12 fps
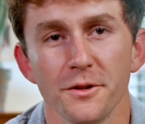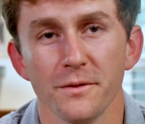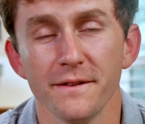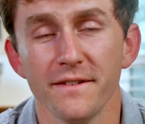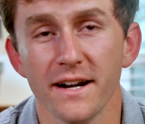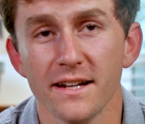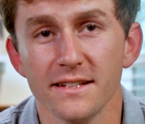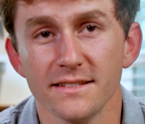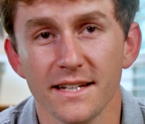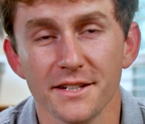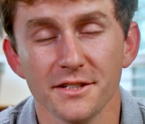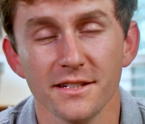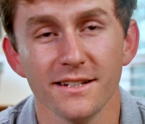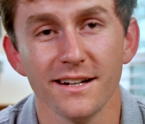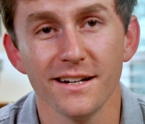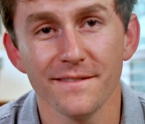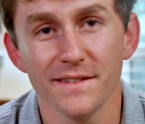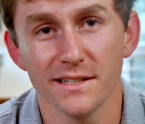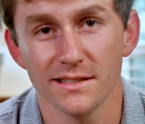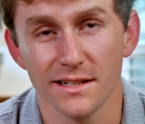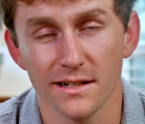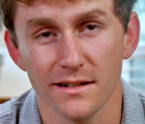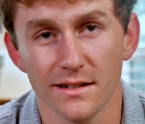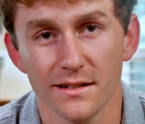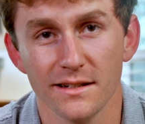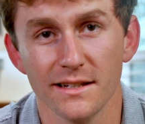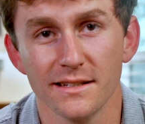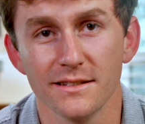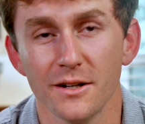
the revitalization of this area is